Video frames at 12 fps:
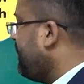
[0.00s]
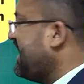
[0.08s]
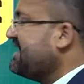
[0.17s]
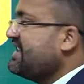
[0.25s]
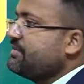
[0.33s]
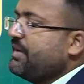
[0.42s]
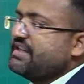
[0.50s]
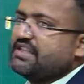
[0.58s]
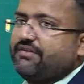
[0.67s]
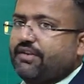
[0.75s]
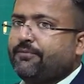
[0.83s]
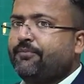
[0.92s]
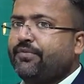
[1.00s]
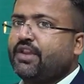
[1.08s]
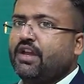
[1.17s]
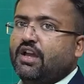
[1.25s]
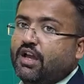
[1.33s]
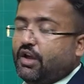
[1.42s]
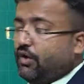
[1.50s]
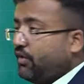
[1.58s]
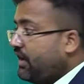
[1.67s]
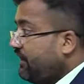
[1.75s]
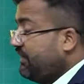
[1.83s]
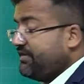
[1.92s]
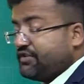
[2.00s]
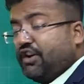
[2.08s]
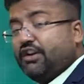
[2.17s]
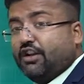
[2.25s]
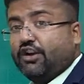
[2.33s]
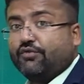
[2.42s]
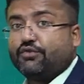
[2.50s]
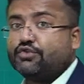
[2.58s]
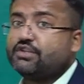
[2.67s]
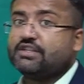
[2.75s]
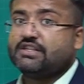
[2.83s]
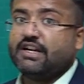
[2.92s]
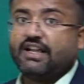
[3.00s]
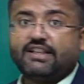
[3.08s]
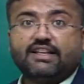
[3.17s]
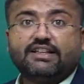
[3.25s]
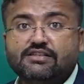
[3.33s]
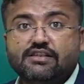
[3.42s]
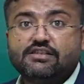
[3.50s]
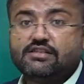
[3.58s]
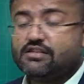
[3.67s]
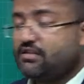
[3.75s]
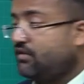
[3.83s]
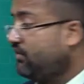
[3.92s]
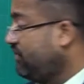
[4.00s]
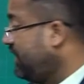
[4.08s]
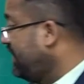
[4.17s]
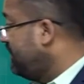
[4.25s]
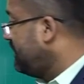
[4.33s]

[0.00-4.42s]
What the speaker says: as 6 by 7. Okay, we have solved a lot of questions, and I think this is, okay,